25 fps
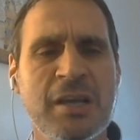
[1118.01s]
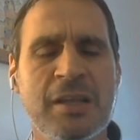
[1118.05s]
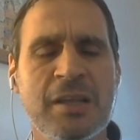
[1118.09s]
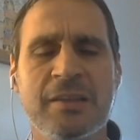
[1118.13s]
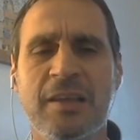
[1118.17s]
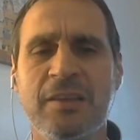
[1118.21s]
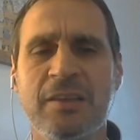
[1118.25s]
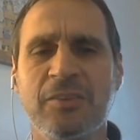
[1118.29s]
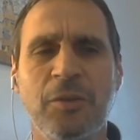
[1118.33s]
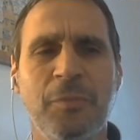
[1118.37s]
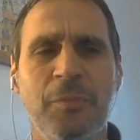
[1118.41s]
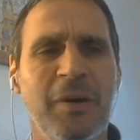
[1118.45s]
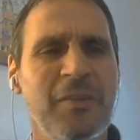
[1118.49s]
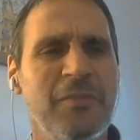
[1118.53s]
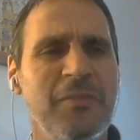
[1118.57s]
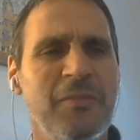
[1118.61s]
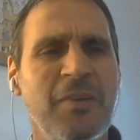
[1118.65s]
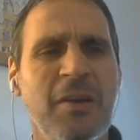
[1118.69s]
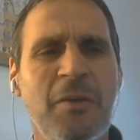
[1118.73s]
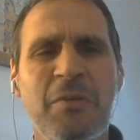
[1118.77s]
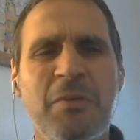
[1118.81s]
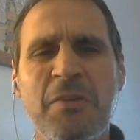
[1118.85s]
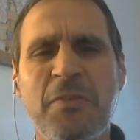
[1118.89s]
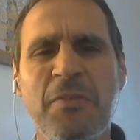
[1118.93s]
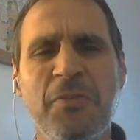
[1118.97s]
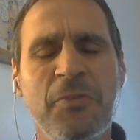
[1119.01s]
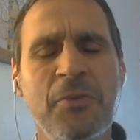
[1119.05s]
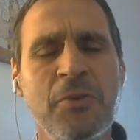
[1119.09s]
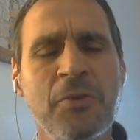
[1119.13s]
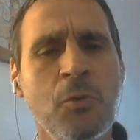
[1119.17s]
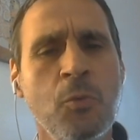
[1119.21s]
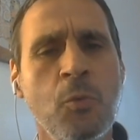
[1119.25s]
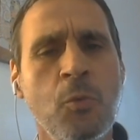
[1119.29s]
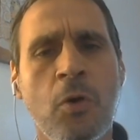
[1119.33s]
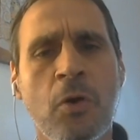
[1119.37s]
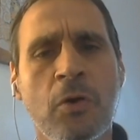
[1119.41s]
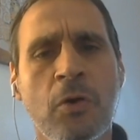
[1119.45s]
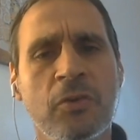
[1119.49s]
There's about very few
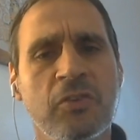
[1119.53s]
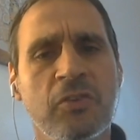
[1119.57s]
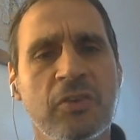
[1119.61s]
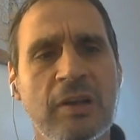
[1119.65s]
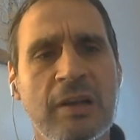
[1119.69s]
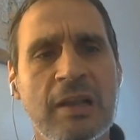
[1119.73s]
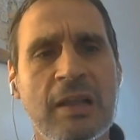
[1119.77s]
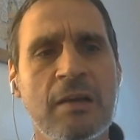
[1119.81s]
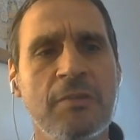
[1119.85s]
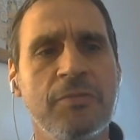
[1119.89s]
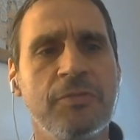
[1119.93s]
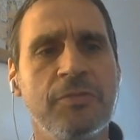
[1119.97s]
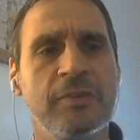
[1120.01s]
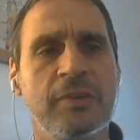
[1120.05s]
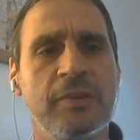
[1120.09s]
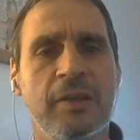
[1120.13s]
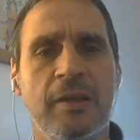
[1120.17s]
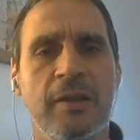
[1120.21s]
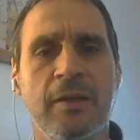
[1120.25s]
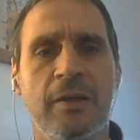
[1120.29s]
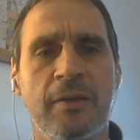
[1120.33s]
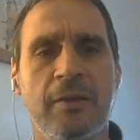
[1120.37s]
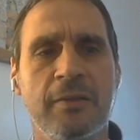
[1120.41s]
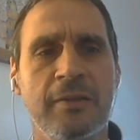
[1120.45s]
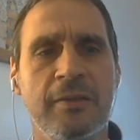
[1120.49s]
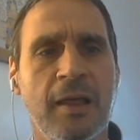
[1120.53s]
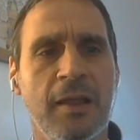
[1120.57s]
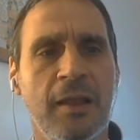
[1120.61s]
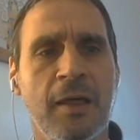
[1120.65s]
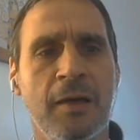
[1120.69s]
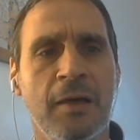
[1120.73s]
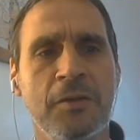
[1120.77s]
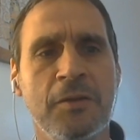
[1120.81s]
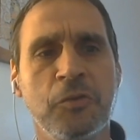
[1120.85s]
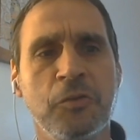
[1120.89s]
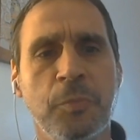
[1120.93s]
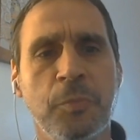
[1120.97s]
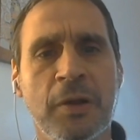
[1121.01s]
words left that are
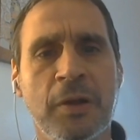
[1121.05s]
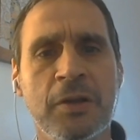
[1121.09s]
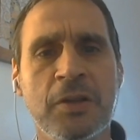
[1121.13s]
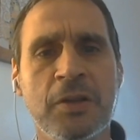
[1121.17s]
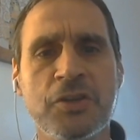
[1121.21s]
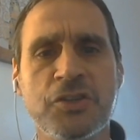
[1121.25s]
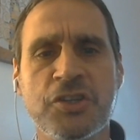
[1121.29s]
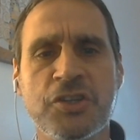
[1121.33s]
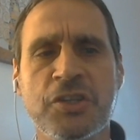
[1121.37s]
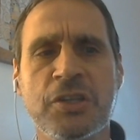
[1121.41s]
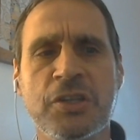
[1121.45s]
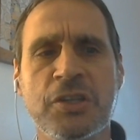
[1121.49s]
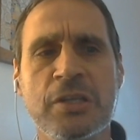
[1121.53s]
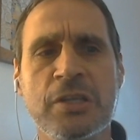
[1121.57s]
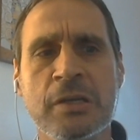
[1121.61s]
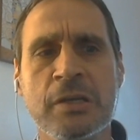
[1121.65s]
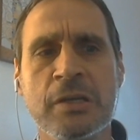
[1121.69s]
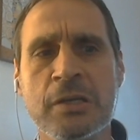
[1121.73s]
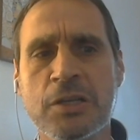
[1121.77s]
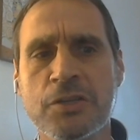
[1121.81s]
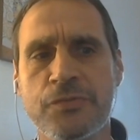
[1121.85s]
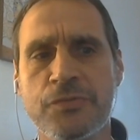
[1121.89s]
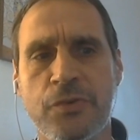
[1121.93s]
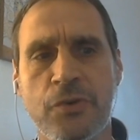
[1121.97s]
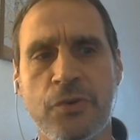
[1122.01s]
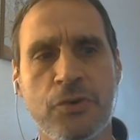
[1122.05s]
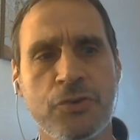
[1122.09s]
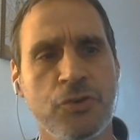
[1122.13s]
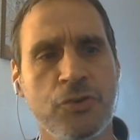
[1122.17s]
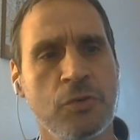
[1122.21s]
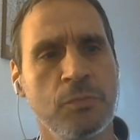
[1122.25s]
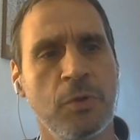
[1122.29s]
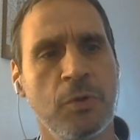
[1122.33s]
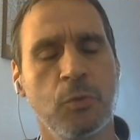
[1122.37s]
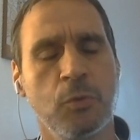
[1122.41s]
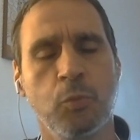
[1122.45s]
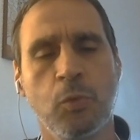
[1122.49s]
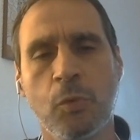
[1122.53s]
in Spanish in the English version,
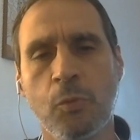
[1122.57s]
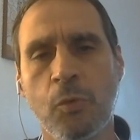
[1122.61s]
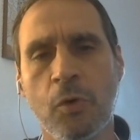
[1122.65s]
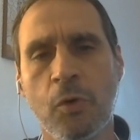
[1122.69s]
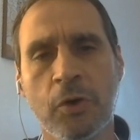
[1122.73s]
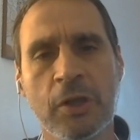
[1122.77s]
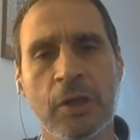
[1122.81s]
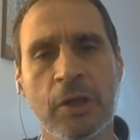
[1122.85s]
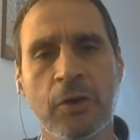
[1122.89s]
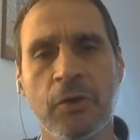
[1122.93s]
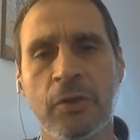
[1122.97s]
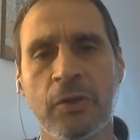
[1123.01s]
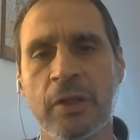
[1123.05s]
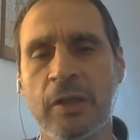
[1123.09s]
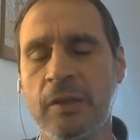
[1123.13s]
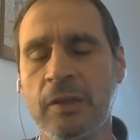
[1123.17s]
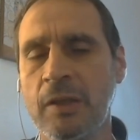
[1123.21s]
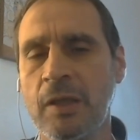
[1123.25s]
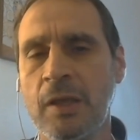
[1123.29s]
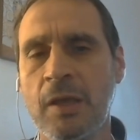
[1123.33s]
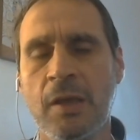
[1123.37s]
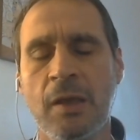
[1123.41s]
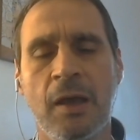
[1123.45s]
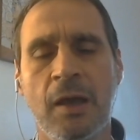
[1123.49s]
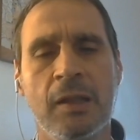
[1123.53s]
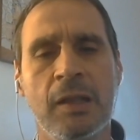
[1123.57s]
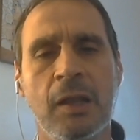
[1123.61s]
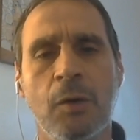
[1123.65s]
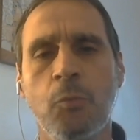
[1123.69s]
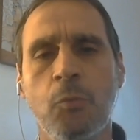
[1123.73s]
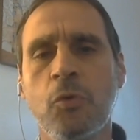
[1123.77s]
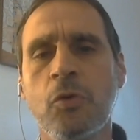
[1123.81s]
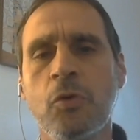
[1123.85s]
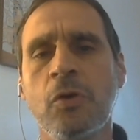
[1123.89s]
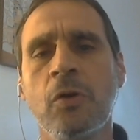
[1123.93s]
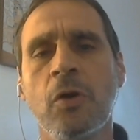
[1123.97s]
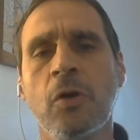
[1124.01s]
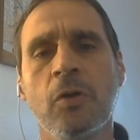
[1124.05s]
but we're working on it, and that
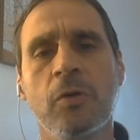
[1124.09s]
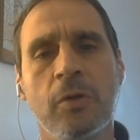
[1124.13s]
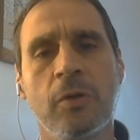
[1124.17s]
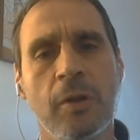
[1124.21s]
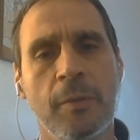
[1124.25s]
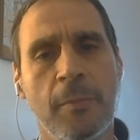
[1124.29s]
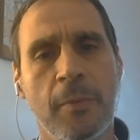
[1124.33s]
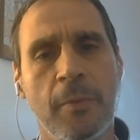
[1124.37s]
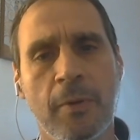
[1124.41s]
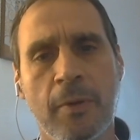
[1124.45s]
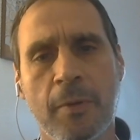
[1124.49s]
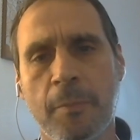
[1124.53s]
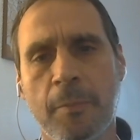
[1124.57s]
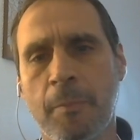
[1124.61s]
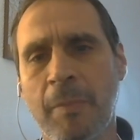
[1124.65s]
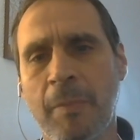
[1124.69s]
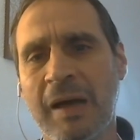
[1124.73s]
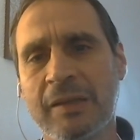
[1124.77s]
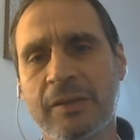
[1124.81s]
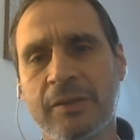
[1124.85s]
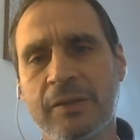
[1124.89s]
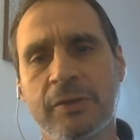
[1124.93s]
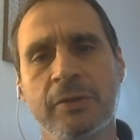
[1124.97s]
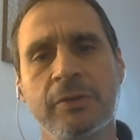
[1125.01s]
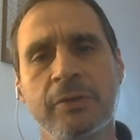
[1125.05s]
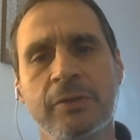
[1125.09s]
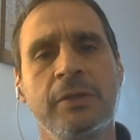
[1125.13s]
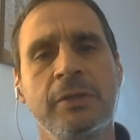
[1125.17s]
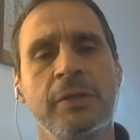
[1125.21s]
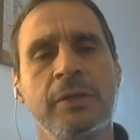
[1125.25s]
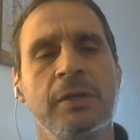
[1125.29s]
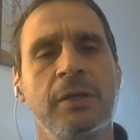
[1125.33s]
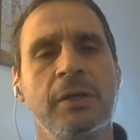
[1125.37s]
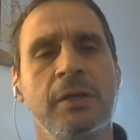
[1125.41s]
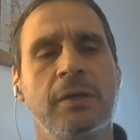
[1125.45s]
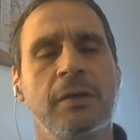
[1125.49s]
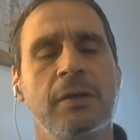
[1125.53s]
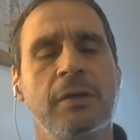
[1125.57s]
would not matter,
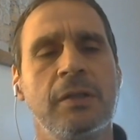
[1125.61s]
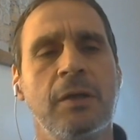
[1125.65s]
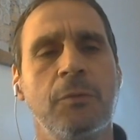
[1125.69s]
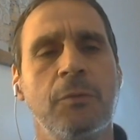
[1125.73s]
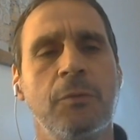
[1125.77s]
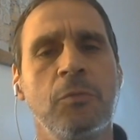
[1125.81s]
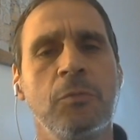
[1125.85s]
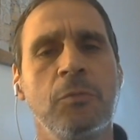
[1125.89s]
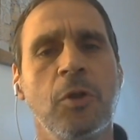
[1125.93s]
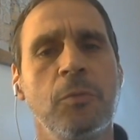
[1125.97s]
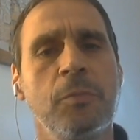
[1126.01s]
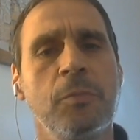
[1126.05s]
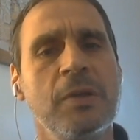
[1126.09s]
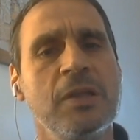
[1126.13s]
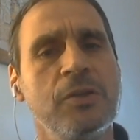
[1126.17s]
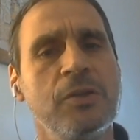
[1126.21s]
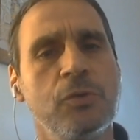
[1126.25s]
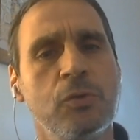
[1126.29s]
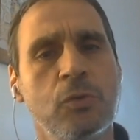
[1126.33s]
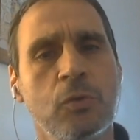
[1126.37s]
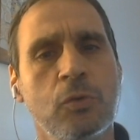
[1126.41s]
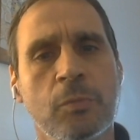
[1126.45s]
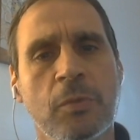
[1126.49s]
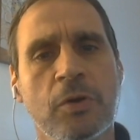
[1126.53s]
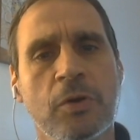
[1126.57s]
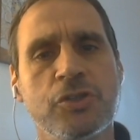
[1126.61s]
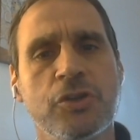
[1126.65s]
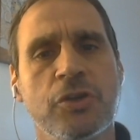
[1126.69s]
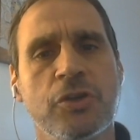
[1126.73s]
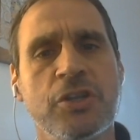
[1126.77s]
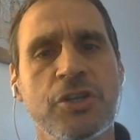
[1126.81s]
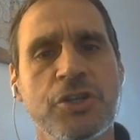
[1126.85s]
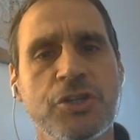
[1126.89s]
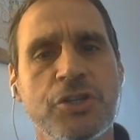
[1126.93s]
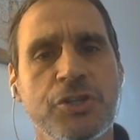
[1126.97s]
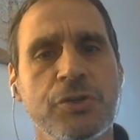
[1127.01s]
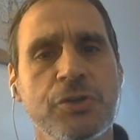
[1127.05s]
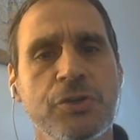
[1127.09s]
that would not be too much an
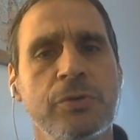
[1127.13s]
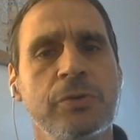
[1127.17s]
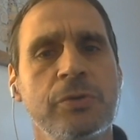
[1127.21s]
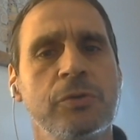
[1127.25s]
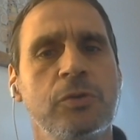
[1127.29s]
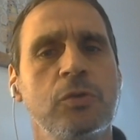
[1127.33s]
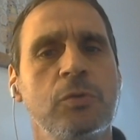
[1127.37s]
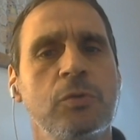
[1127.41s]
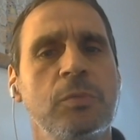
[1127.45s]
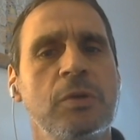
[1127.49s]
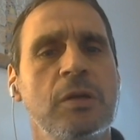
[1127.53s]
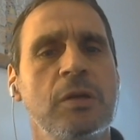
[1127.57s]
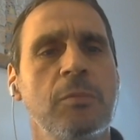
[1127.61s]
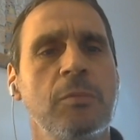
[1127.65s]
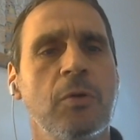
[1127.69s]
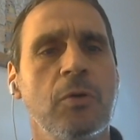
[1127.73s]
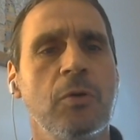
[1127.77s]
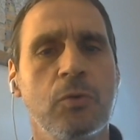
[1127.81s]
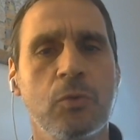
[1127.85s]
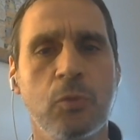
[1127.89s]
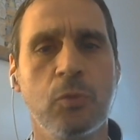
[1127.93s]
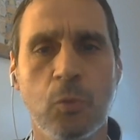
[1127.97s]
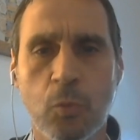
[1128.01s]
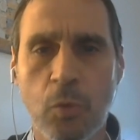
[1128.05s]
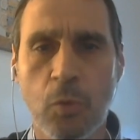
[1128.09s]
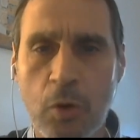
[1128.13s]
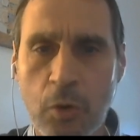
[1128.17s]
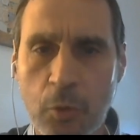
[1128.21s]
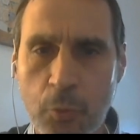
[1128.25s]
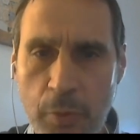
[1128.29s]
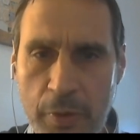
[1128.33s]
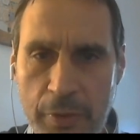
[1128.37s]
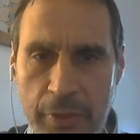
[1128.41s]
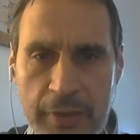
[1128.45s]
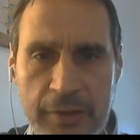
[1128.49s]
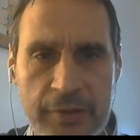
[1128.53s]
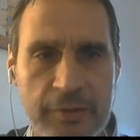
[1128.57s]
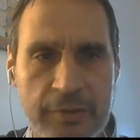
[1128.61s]
issue to be able to work
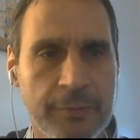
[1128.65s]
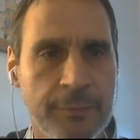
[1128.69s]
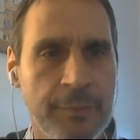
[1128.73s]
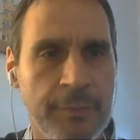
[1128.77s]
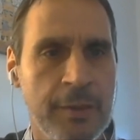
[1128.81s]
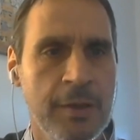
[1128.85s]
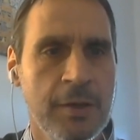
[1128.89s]
with it.